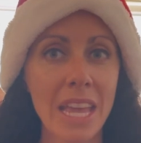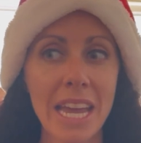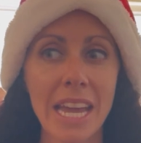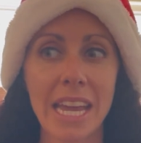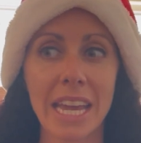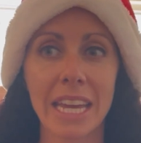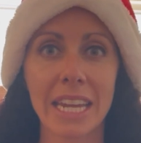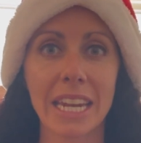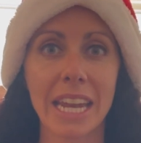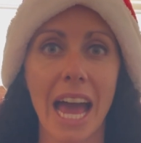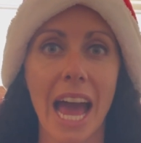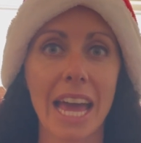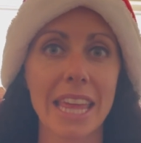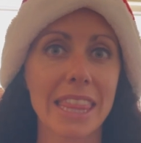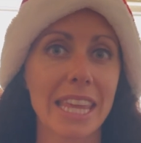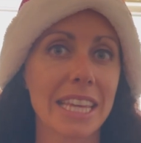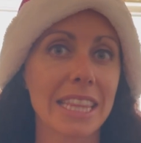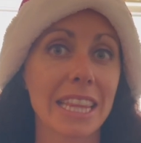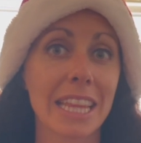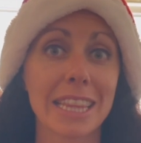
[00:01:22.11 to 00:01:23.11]
And I
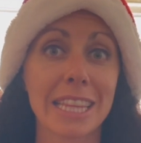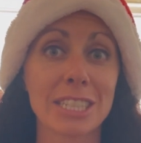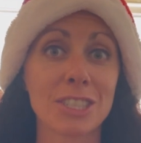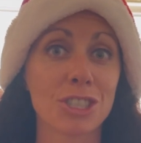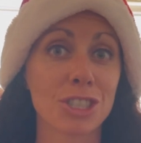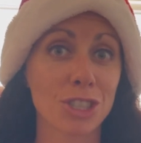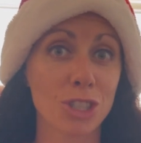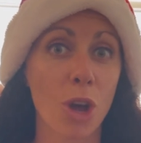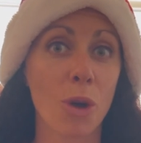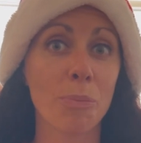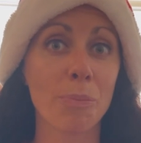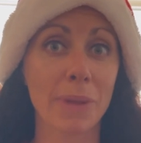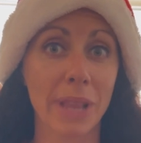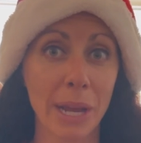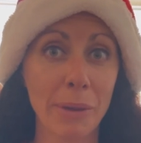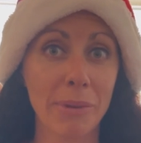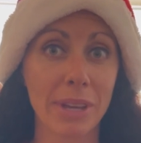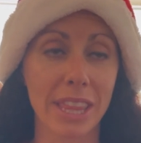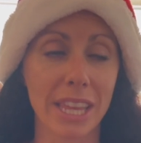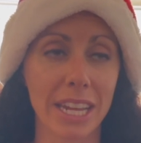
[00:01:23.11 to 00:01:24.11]
think that they just don't
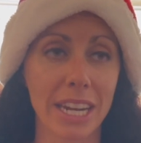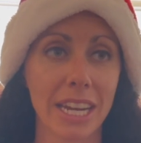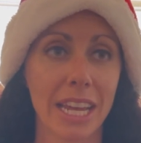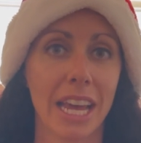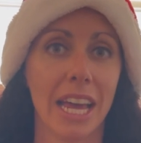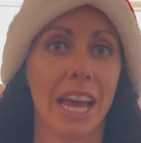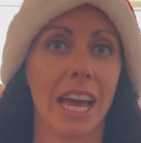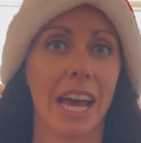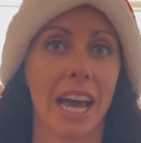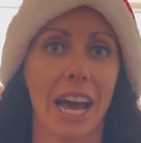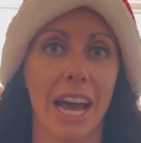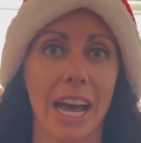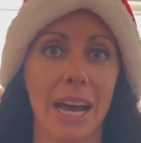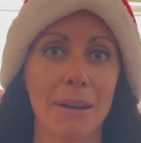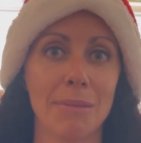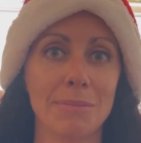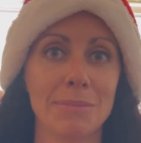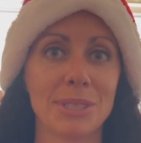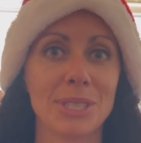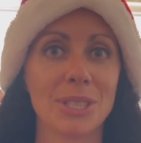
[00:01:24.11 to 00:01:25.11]
play with it.
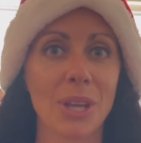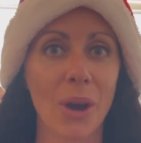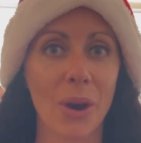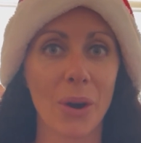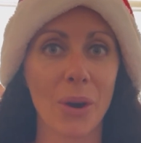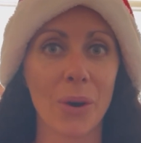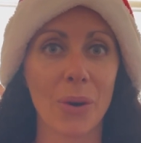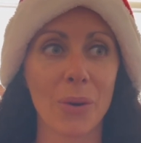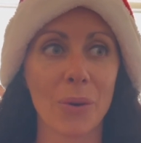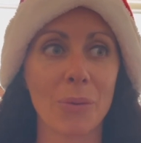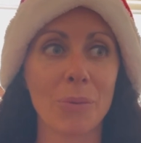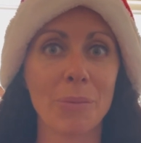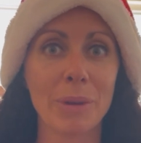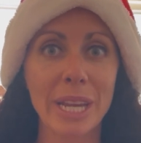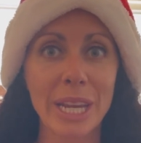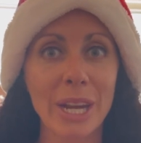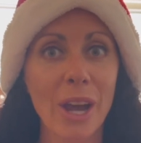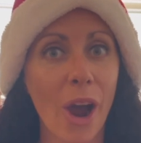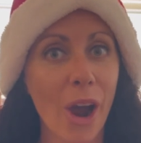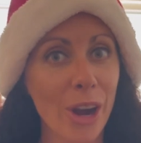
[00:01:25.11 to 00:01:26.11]
So
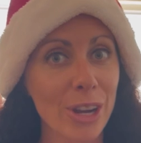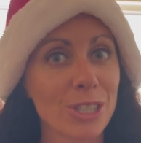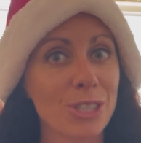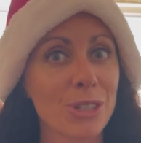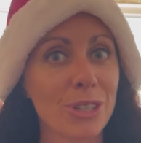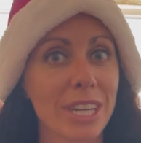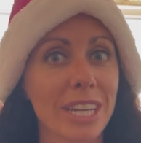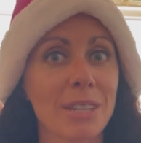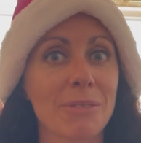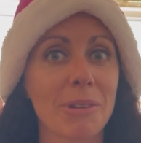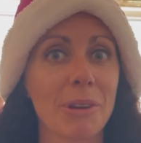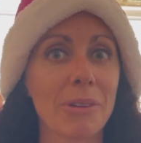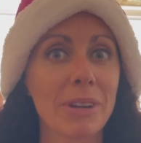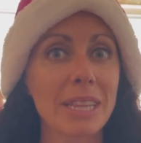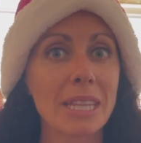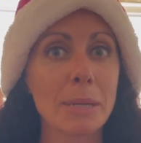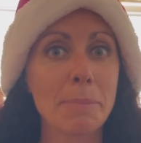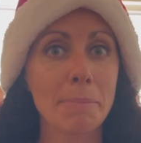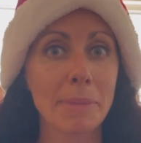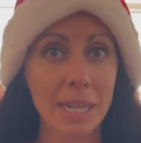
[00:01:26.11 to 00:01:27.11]
we are doing
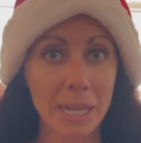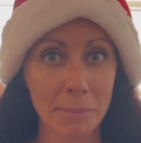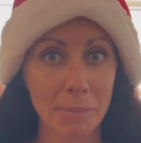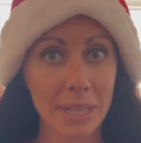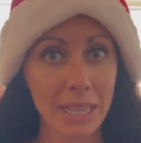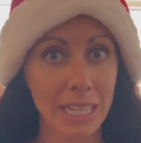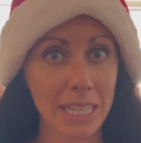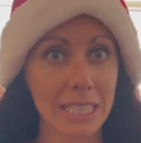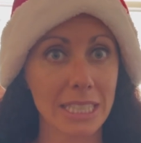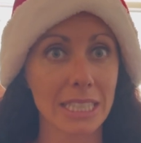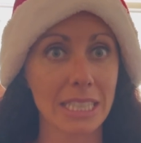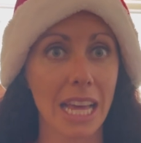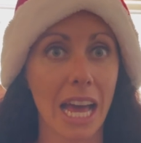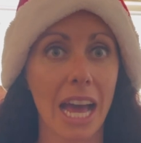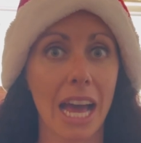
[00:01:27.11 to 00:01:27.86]
really minimalist